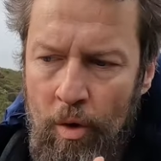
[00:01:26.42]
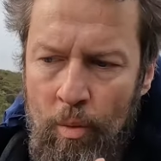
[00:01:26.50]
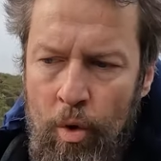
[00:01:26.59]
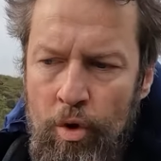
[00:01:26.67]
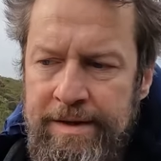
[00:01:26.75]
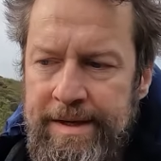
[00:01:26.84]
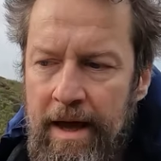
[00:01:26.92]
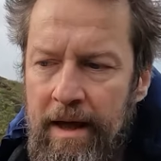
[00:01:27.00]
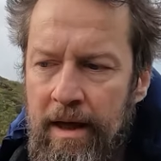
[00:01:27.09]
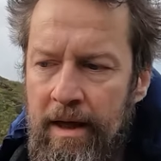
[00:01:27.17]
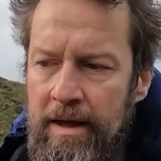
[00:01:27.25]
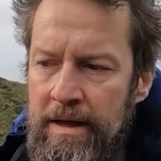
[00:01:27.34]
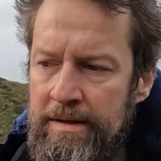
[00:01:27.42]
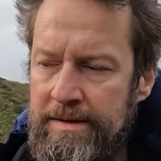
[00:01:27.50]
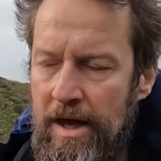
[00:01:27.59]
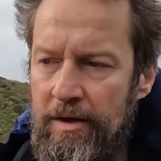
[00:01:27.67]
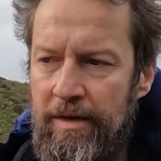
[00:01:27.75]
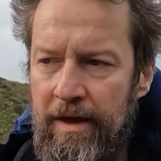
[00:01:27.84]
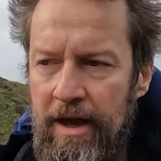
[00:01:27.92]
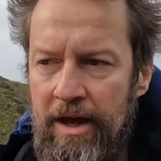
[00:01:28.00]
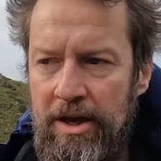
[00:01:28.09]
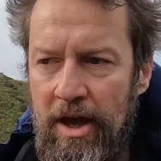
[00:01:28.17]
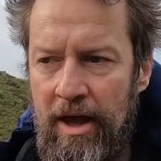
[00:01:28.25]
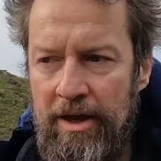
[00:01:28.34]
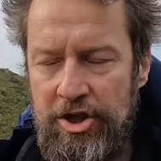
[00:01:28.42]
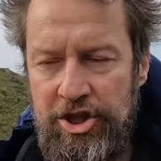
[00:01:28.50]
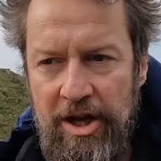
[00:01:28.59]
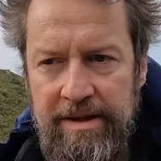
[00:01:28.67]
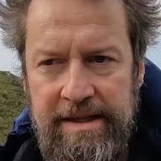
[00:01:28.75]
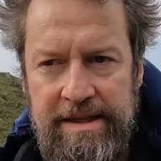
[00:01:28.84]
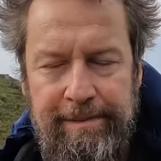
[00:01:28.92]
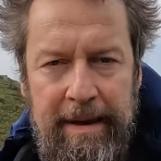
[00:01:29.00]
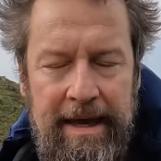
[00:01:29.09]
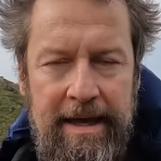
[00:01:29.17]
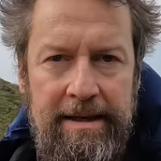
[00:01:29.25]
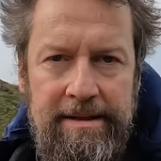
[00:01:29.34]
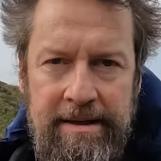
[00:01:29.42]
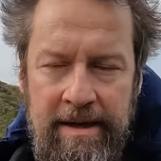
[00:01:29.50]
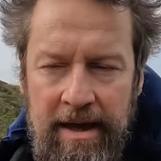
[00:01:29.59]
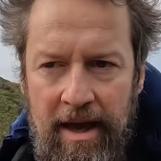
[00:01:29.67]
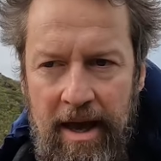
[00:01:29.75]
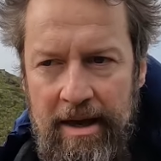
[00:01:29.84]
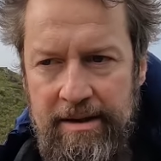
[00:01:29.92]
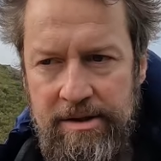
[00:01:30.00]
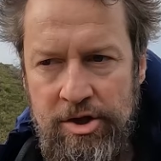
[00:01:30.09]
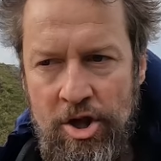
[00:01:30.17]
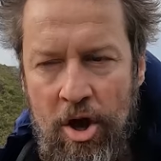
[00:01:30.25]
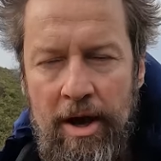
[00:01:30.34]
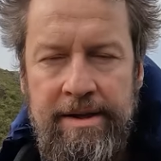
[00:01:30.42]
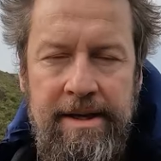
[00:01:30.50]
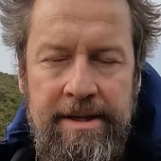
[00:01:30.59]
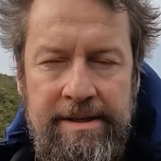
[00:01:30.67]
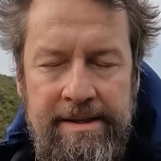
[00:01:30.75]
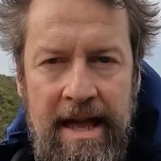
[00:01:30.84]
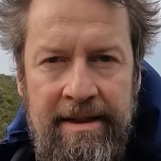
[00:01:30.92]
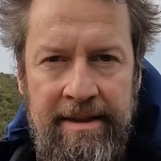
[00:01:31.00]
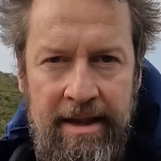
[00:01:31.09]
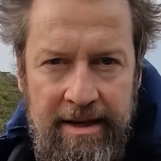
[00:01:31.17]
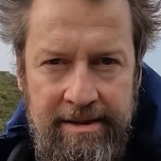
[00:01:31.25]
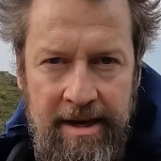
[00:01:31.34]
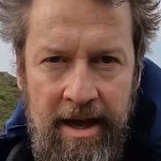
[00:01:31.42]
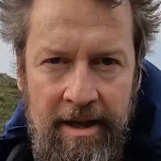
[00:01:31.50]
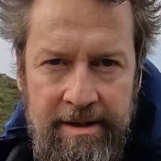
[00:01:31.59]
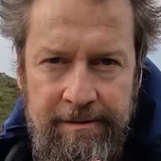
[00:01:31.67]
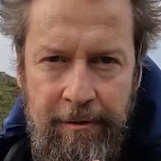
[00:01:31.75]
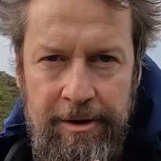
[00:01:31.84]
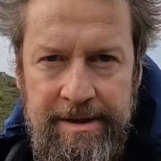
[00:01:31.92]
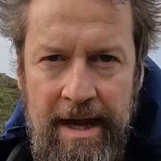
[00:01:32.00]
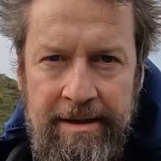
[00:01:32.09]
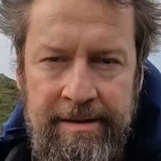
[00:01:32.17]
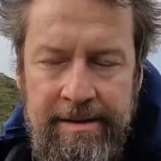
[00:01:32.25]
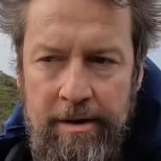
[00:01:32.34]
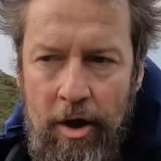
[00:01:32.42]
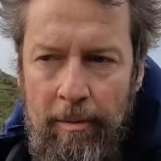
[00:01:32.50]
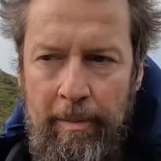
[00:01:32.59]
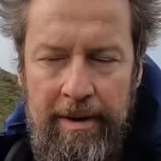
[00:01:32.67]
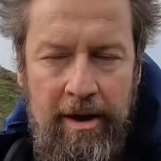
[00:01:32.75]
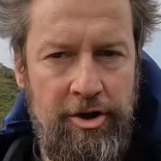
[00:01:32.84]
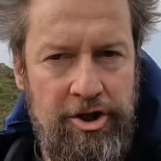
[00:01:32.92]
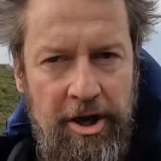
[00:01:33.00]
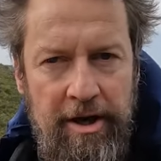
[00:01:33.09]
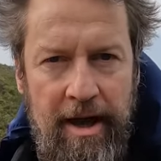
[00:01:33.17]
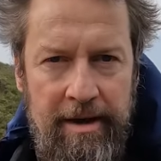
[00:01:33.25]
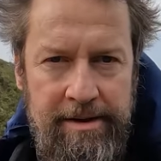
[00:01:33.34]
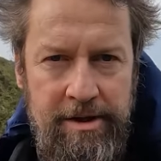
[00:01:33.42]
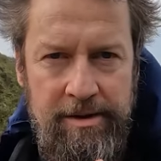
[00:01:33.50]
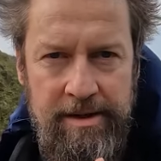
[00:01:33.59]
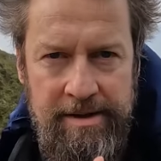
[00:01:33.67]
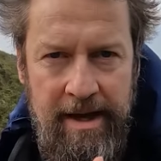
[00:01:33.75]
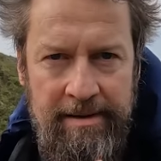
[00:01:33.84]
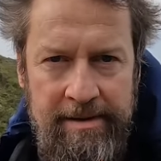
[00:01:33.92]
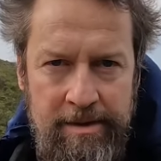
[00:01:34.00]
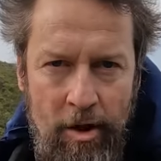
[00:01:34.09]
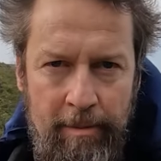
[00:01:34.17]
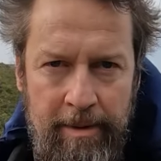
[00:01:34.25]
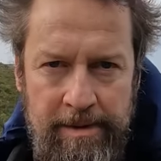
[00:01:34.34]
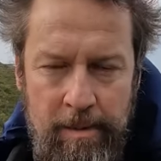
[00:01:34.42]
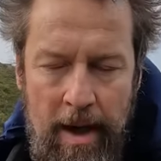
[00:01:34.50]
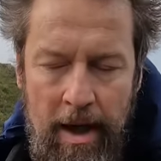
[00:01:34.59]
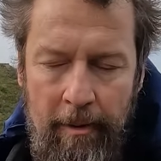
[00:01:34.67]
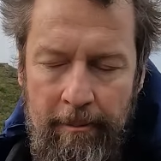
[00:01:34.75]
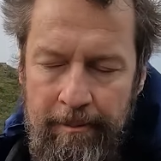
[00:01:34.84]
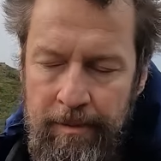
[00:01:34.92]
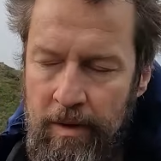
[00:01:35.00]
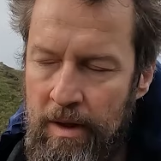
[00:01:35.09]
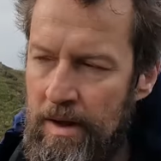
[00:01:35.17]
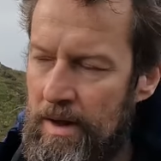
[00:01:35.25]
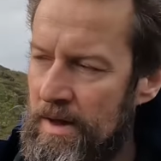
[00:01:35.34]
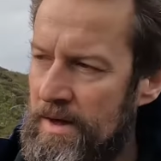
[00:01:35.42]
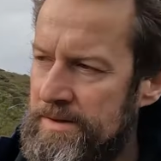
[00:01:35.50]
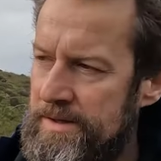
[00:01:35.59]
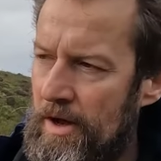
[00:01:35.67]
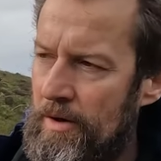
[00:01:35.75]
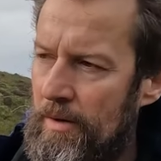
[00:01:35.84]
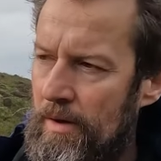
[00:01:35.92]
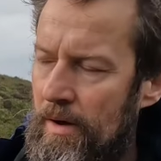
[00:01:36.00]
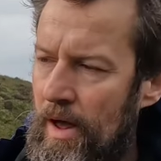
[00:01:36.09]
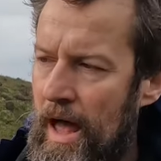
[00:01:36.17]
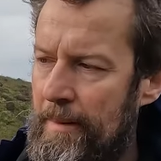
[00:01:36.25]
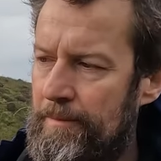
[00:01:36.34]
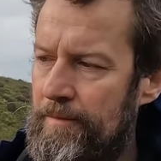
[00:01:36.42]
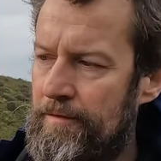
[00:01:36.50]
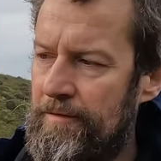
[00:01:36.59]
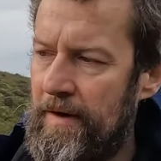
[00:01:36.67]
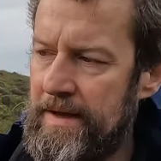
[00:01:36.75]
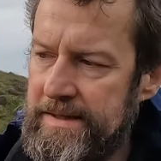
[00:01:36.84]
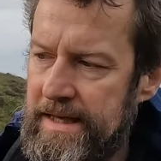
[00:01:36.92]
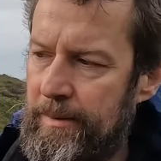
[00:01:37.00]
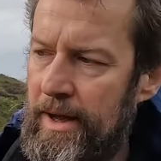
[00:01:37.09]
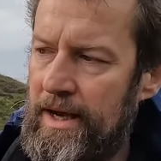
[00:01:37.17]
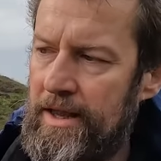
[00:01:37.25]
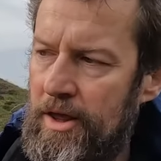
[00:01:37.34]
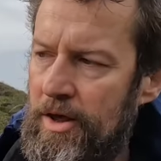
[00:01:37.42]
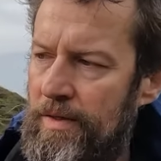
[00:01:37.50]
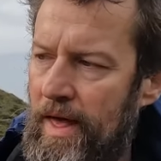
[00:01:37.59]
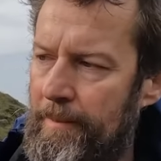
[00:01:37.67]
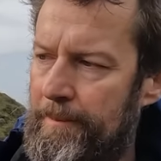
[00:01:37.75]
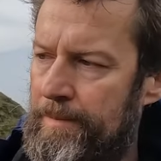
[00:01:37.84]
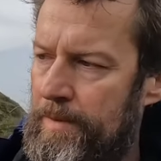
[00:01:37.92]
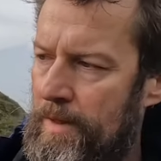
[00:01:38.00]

water so that shutter speed is not as extended as it is for a 10-stop. And I'll show you how to use a 10-stop as well. So first thing we're going to do then,